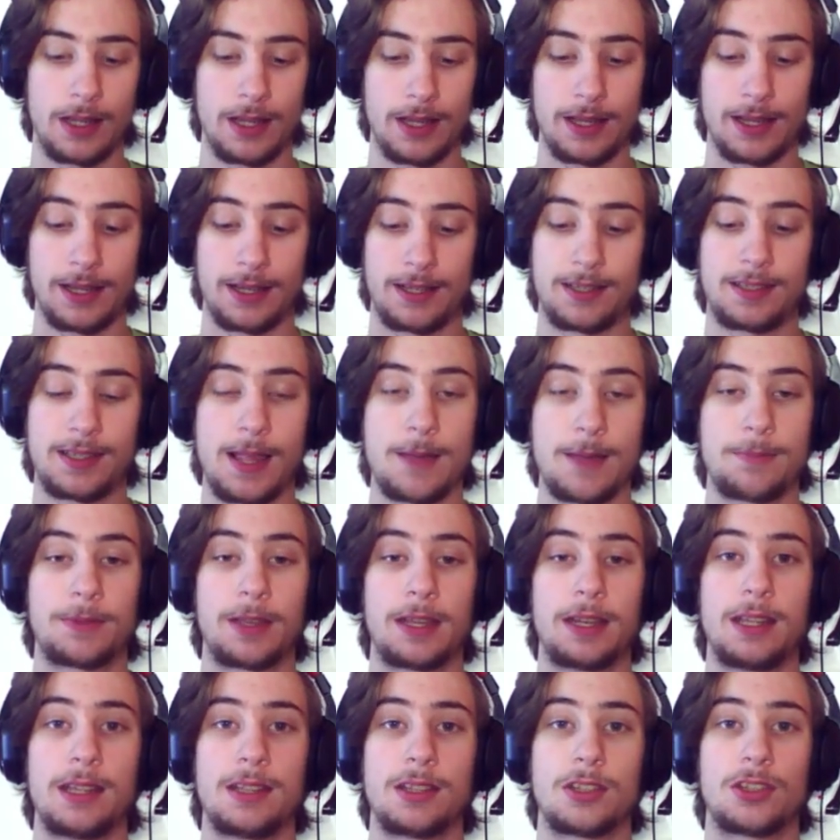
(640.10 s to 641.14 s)
Except
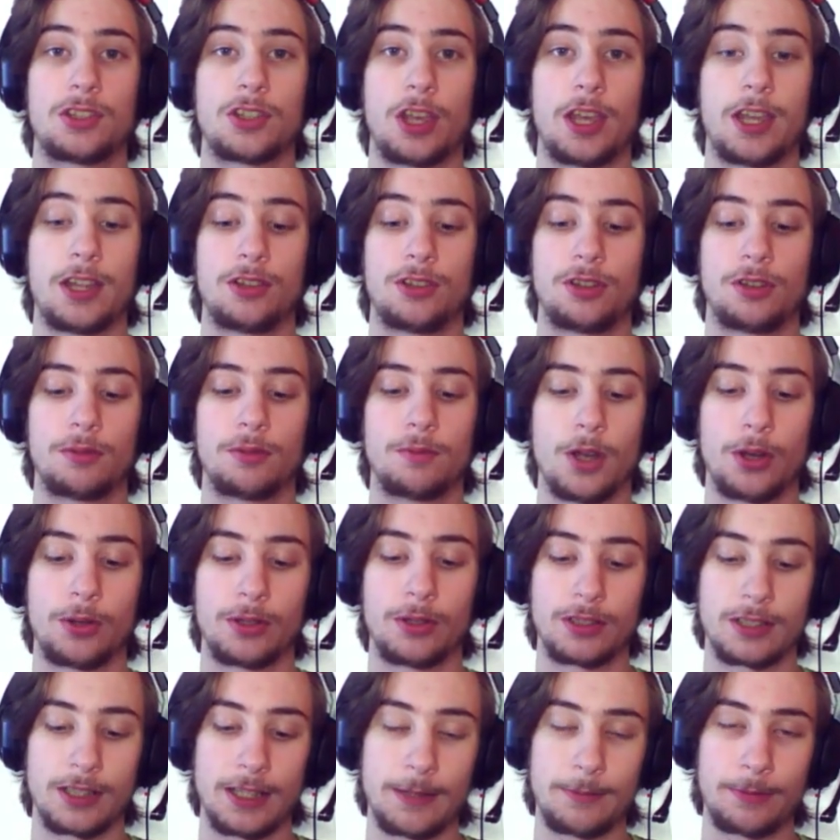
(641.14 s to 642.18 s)
they need to change
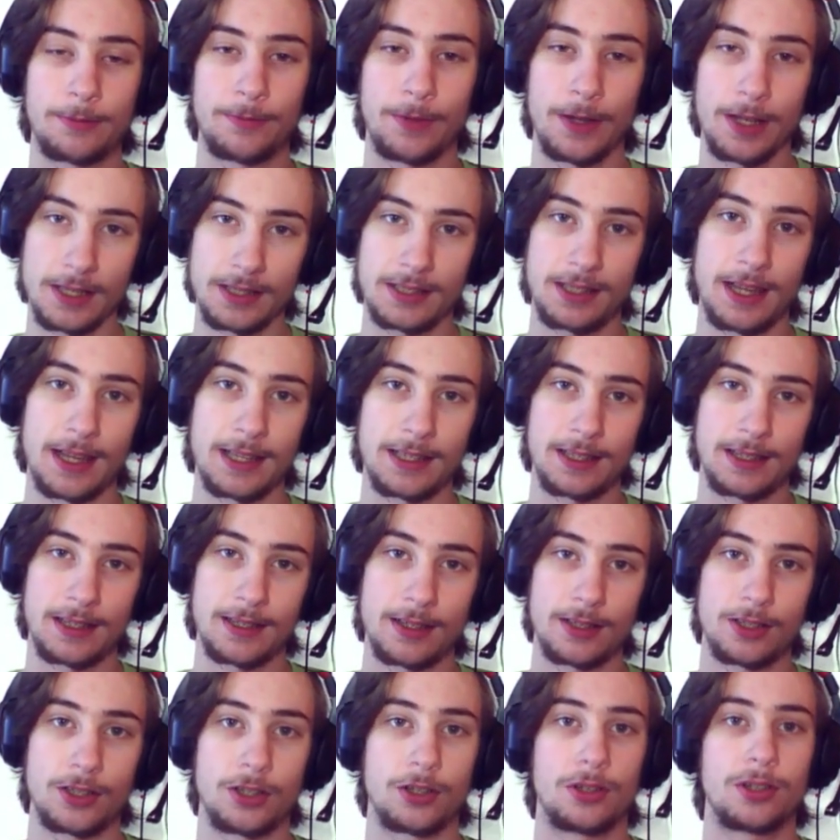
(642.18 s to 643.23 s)
Heroic's Leap's first hit
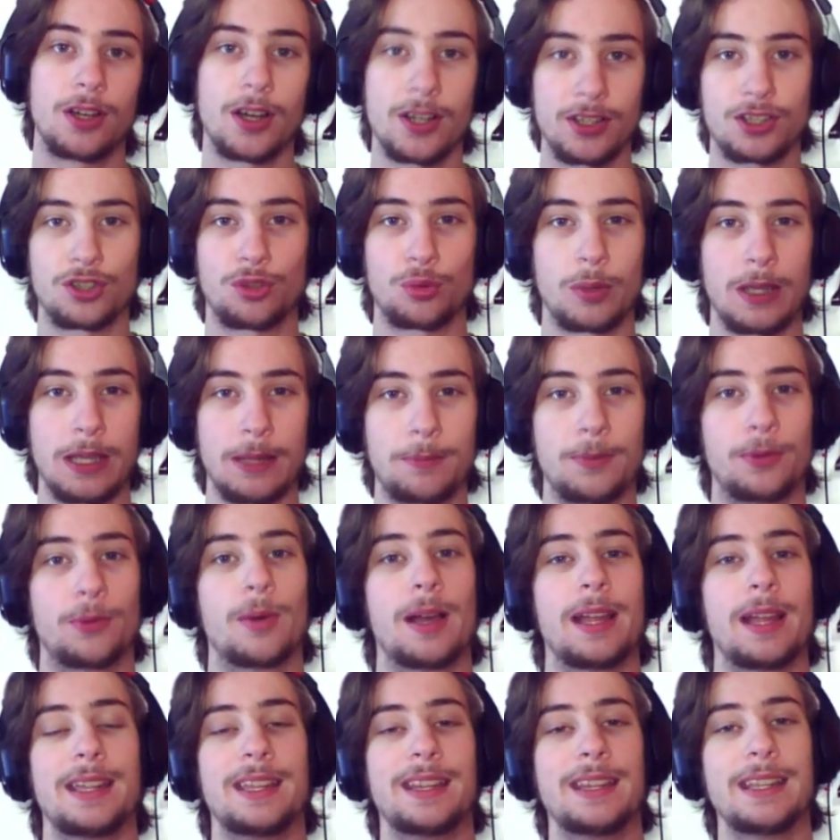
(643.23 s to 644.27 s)
to not sweep
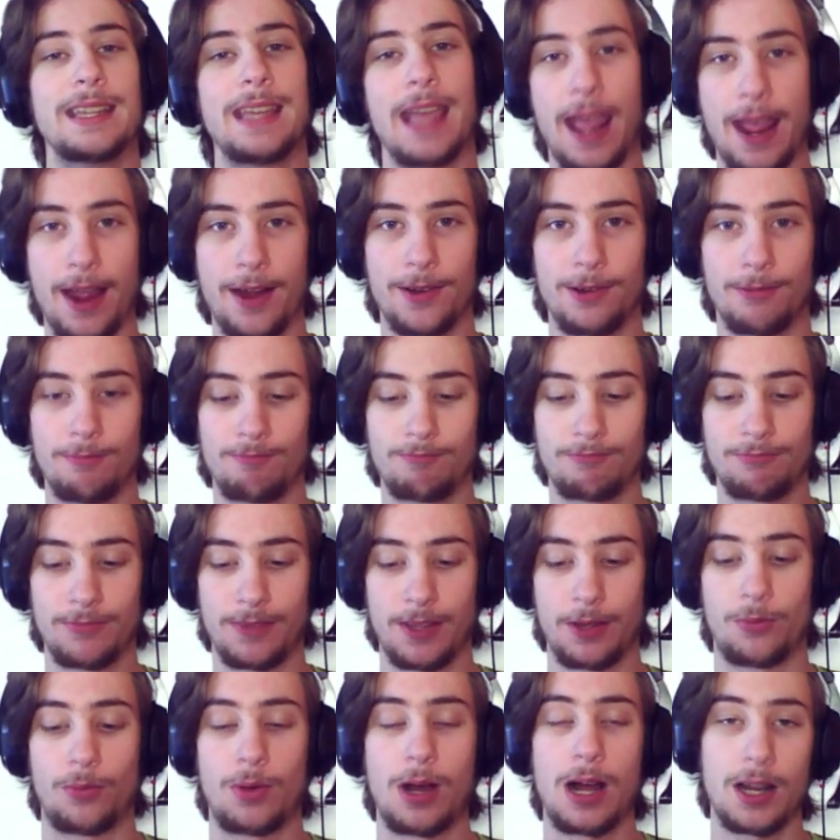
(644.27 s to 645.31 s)
when in the air.
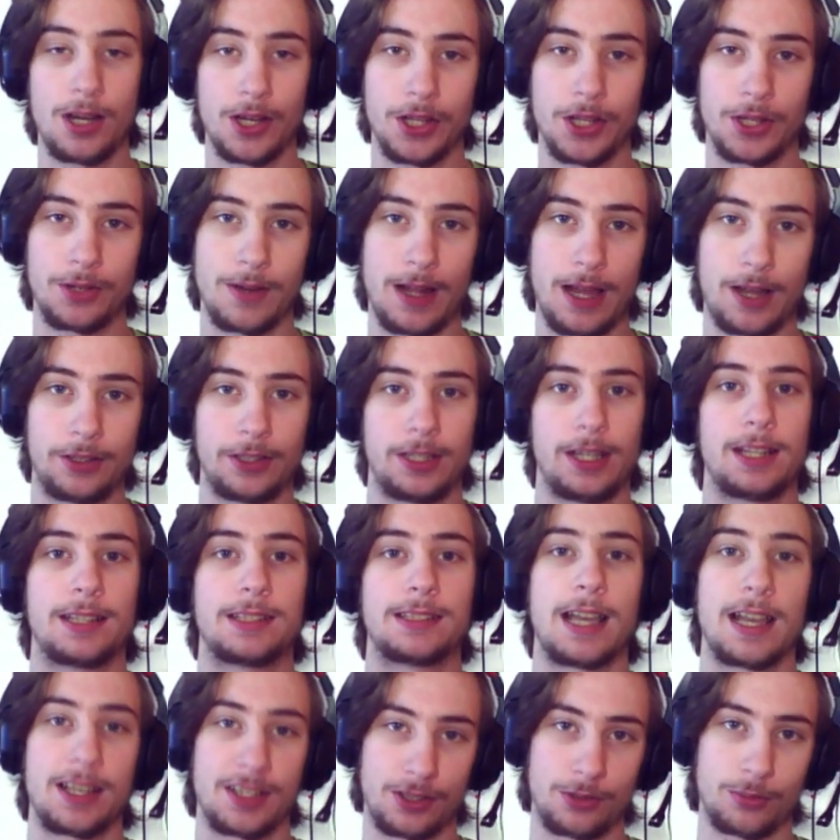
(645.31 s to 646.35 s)
And while on the ground, it
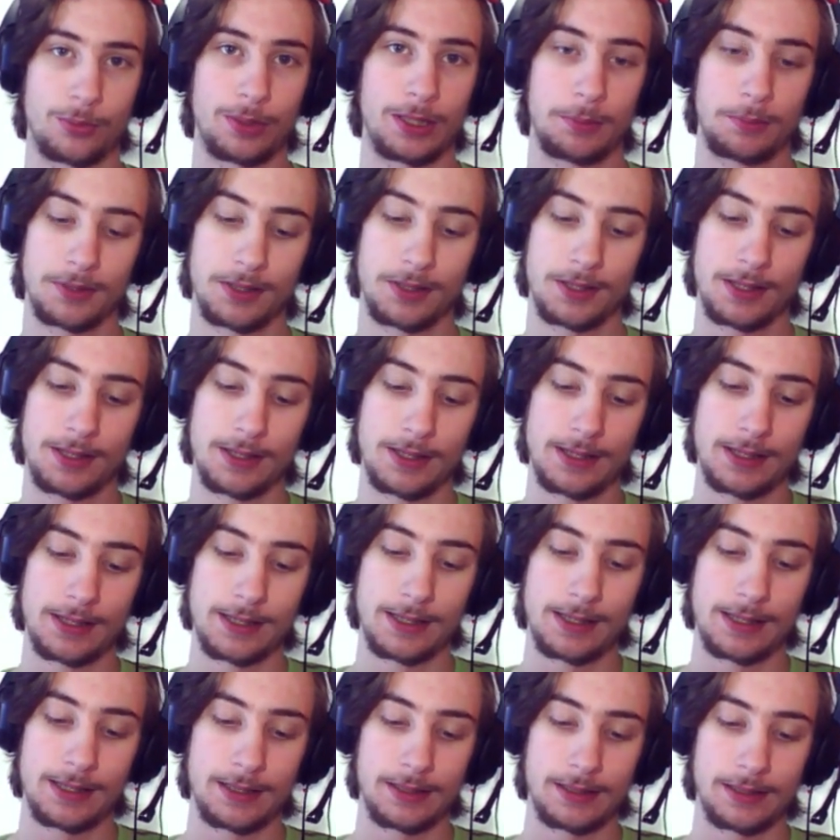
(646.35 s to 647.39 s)
does sweep.
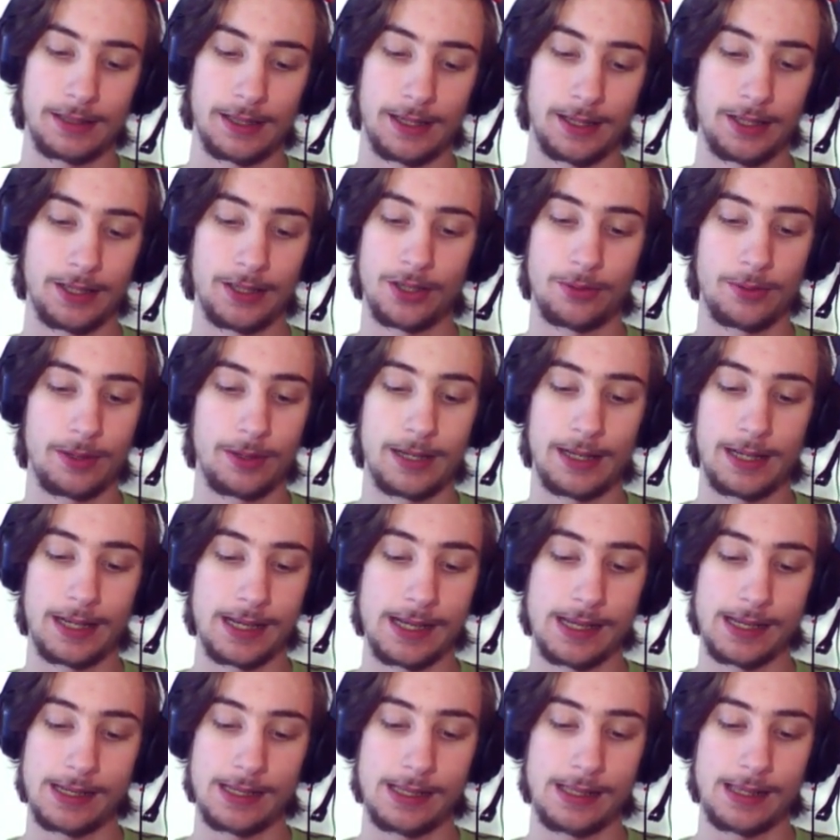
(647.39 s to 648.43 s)
I don't know
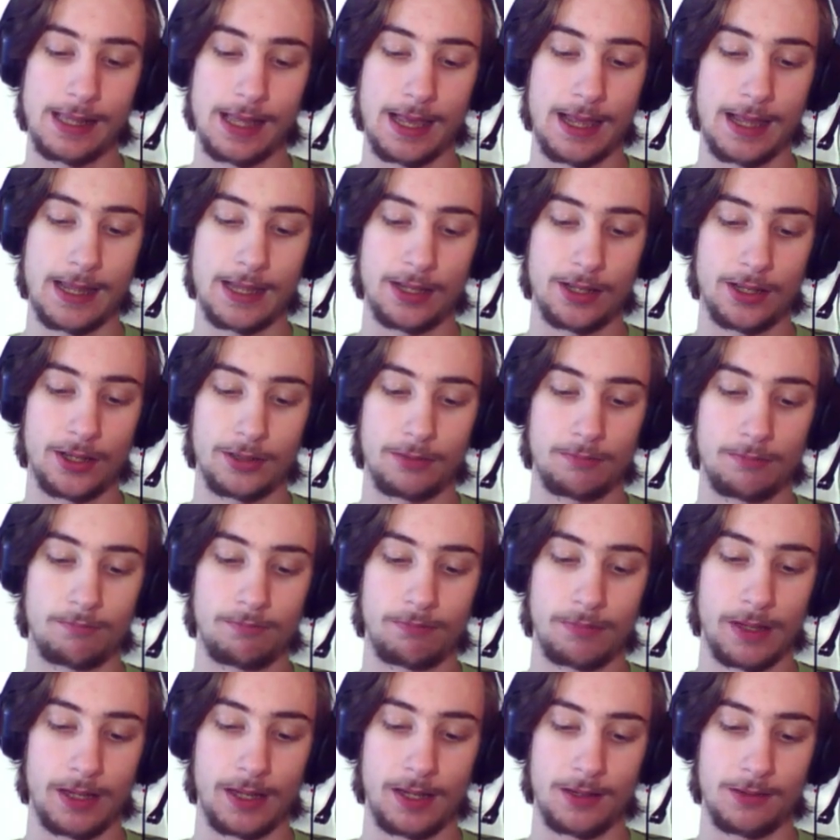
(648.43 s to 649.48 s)
why they're
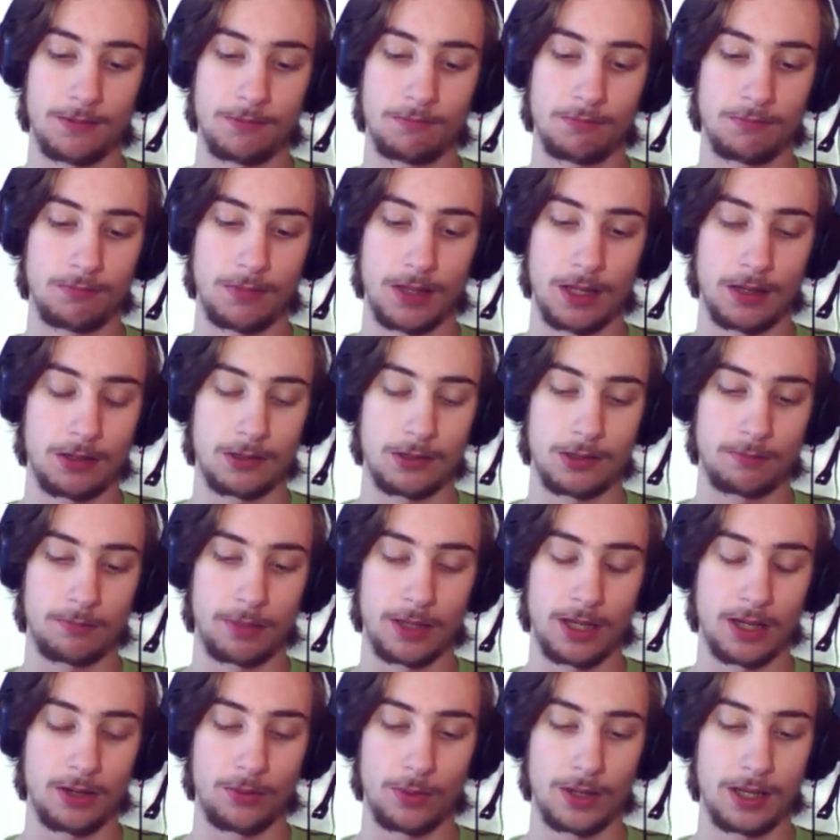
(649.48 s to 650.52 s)
being
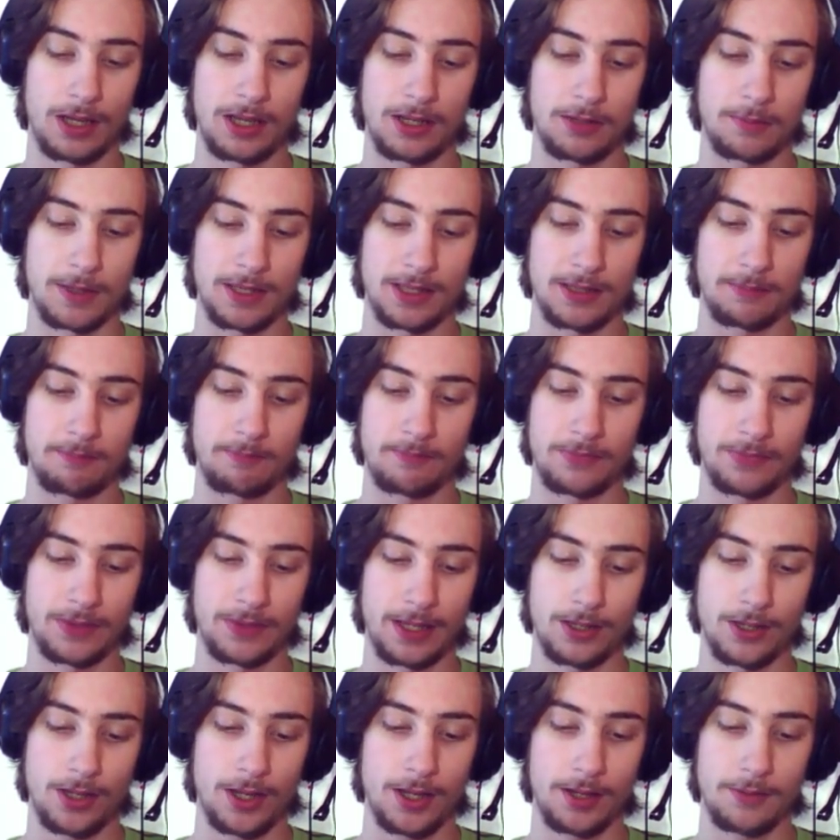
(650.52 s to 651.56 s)
weird, but
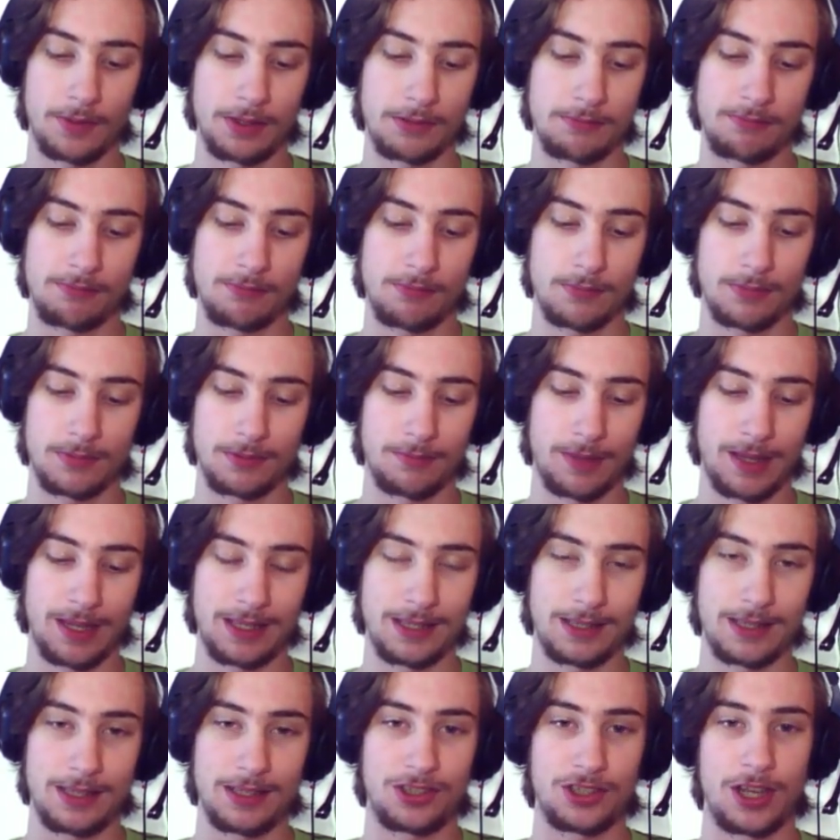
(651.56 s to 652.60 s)
they're not even
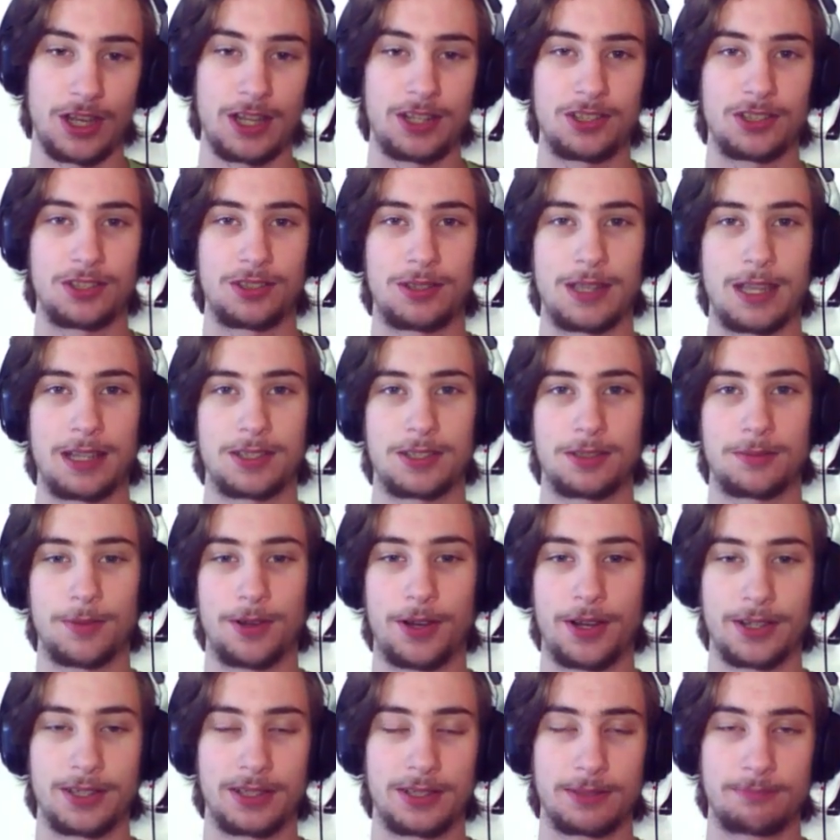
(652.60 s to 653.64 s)
making these changes that smart.